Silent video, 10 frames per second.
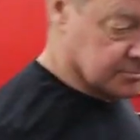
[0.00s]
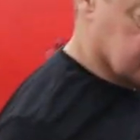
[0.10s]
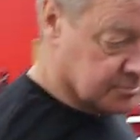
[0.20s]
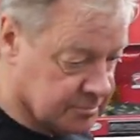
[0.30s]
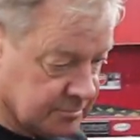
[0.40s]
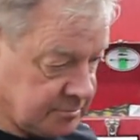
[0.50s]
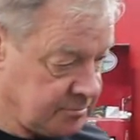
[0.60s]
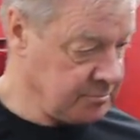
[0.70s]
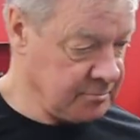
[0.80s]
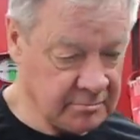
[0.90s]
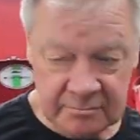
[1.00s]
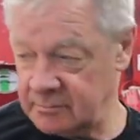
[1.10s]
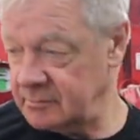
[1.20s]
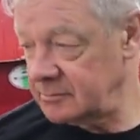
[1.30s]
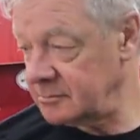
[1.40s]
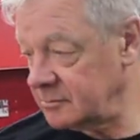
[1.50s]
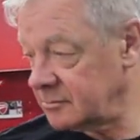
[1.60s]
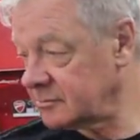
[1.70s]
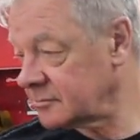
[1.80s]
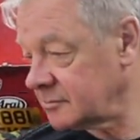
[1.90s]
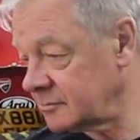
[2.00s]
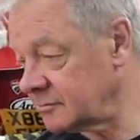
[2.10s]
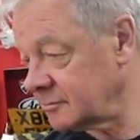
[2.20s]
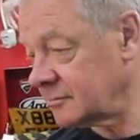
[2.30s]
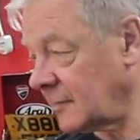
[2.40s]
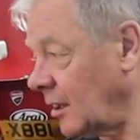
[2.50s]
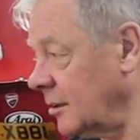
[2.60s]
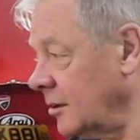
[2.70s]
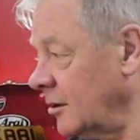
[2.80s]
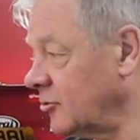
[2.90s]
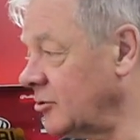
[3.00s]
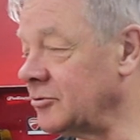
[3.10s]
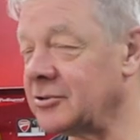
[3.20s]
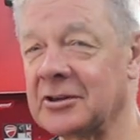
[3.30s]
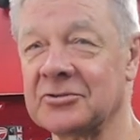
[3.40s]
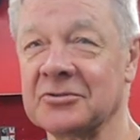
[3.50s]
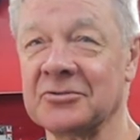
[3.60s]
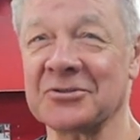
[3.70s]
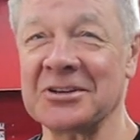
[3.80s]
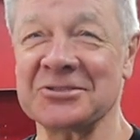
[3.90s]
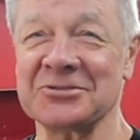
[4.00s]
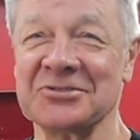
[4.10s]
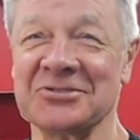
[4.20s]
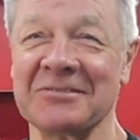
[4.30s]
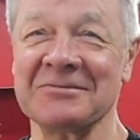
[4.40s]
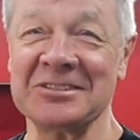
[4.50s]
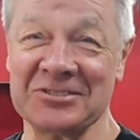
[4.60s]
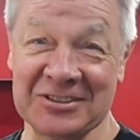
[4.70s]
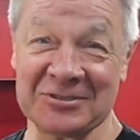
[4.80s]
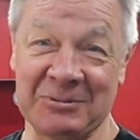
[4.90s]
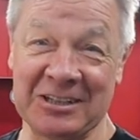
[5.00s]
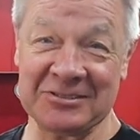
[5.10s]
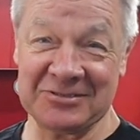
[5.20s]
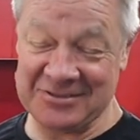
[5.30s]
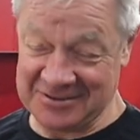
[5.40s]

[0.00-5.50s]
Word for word: are a little bit of a cost, aren't they? How much are they? Two thousand three hundred and seventy-six